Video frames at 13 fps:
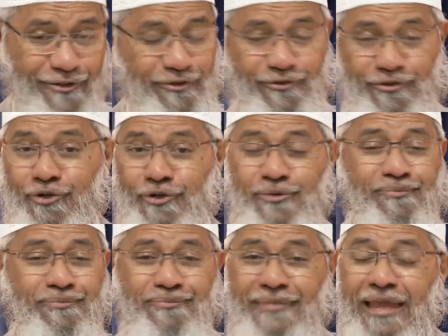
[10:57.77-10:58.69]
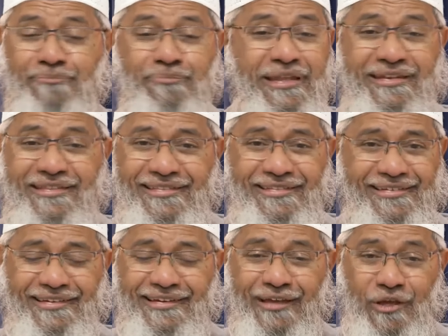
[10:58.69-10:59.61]
So that means
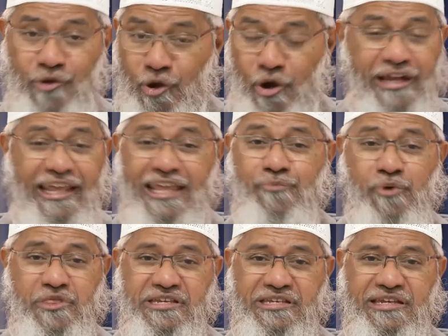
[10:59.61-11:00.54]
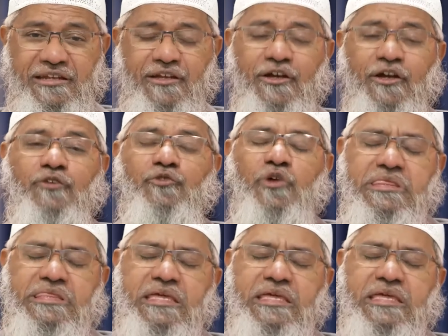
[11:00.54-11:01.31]
you're not taking possession. So in